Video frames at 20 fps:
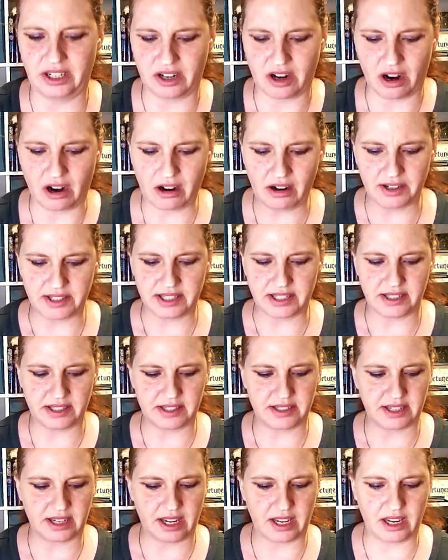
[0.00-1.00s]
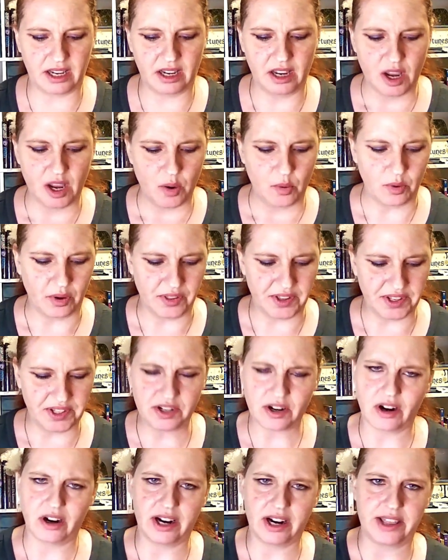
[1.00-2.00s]
at cards and saying, well, this
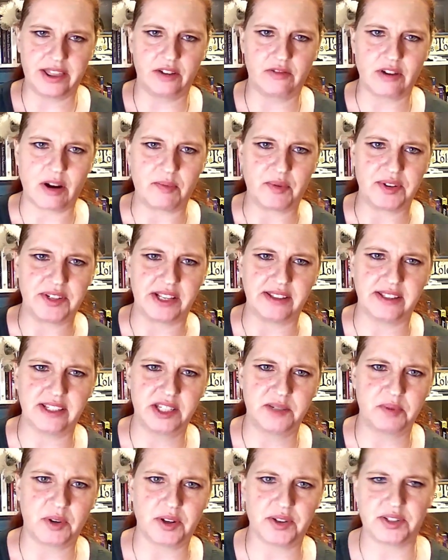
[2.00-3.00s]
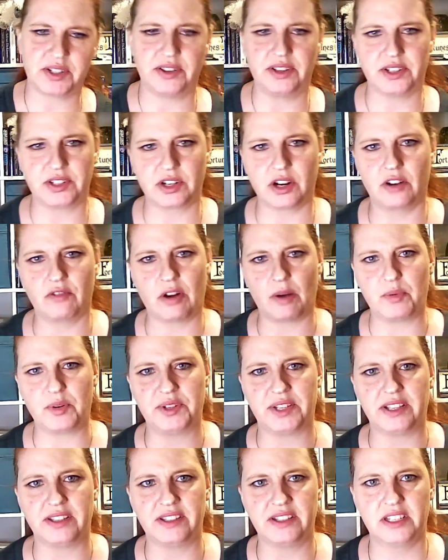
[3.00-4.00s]
card I think represents this person, this card
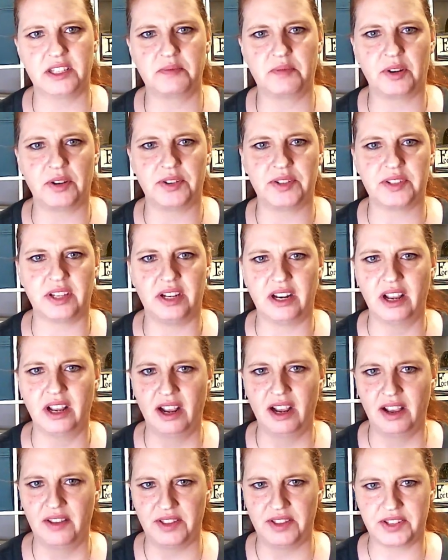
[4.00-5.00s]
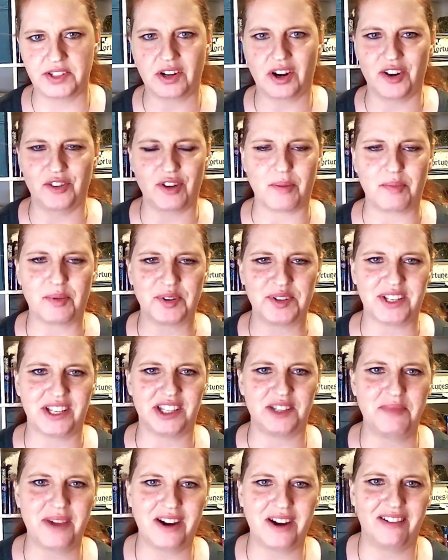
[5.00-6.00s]
represents this person, this card
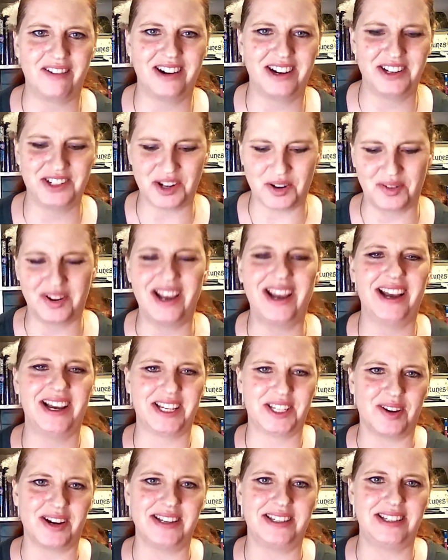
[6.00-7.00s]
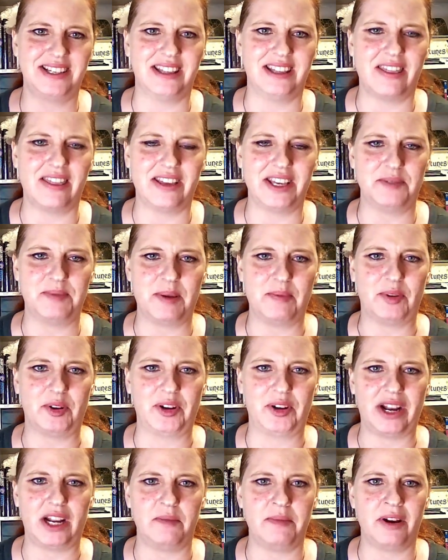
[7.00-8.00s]
represents marriage, okay, so I see that these people
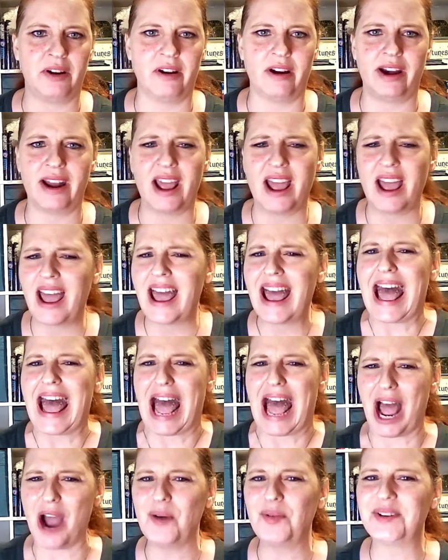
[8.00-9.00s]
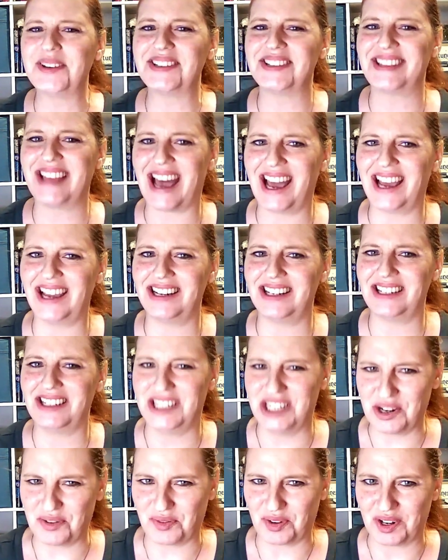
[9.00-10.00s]
are getting married. How is
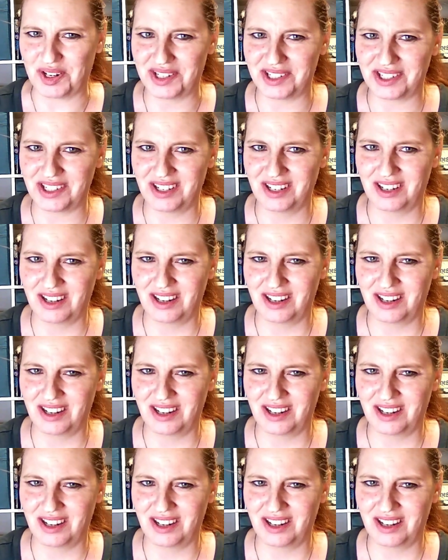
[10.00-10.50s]
that different?